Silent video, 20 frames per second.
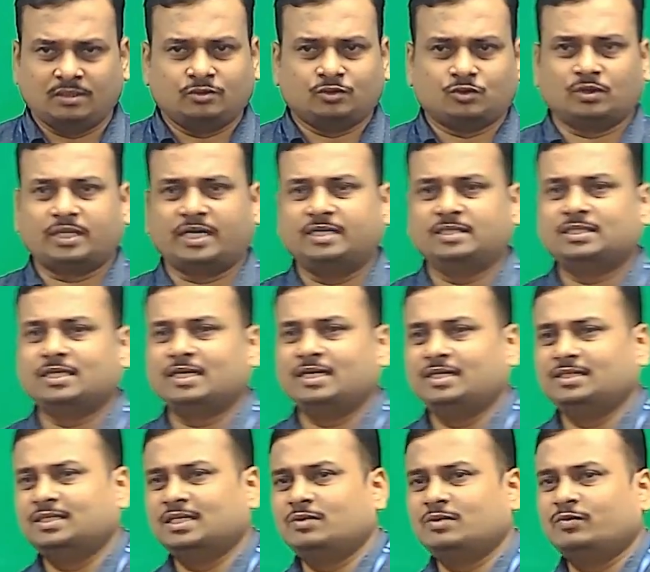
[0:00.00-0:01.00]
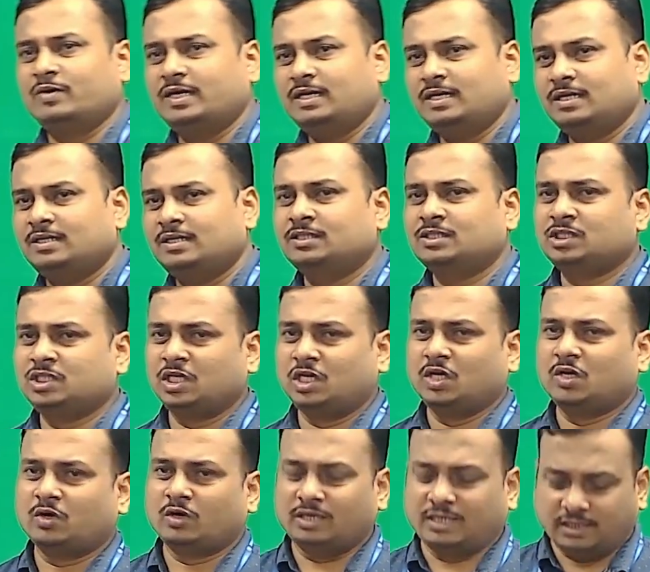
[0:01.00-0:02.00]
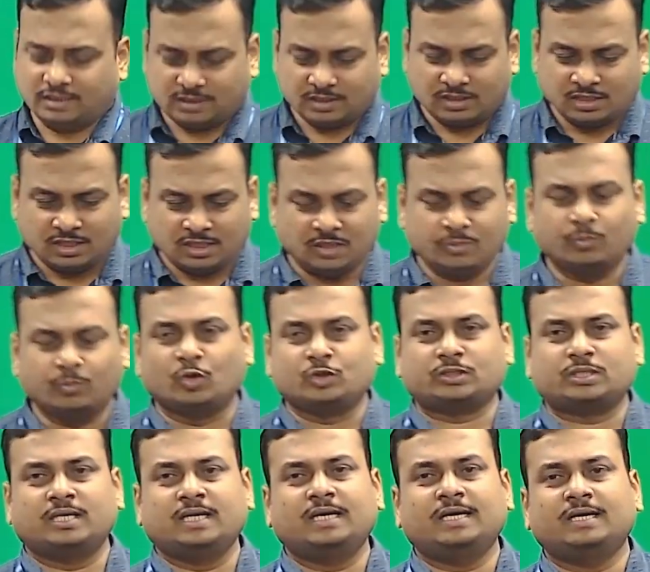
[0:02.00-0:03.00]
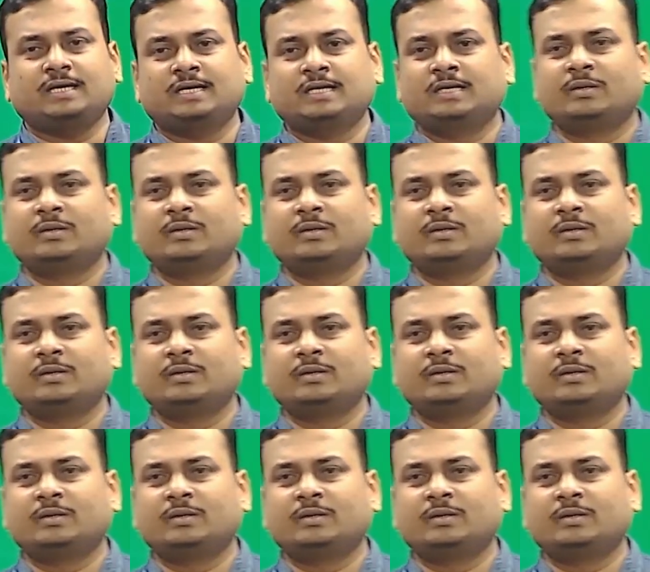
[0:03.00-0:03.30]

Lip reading: So that is the reason why silicon is mostly